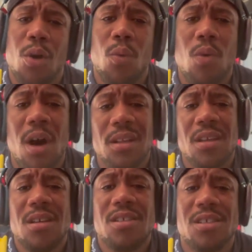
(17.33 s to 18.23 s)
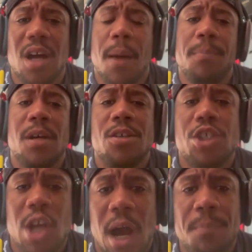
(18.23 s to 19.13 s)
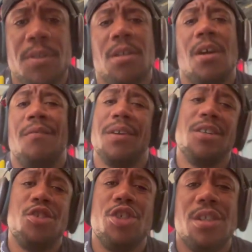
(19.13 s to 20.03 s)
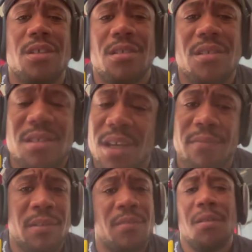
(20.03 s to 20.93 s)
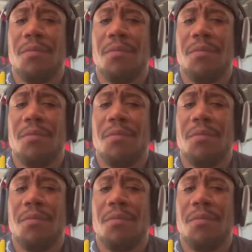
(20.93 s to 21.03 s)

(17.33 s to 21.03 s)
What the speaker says: one-stop shops for your G37,